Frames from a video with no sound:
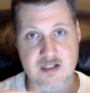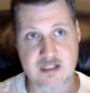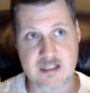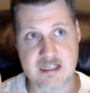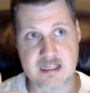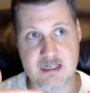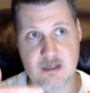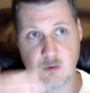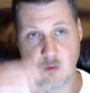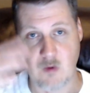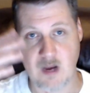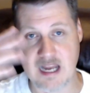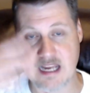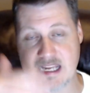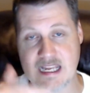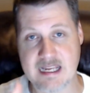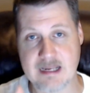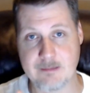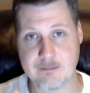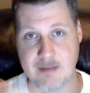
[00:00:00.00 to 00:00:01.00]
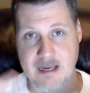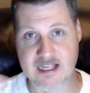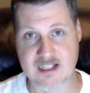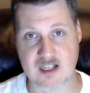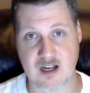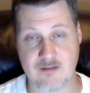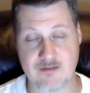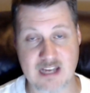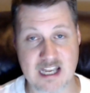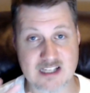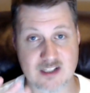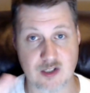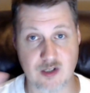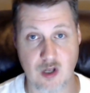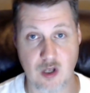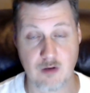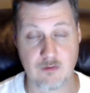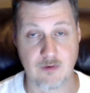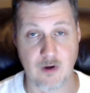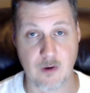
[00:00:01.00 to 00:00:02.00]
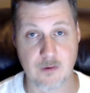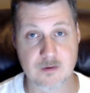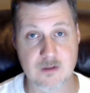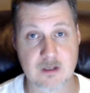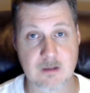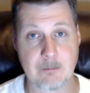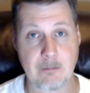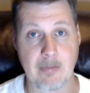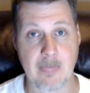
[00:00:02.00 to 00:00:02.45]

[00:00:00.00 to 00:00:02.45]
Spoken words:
the ranking based off yes and no votes,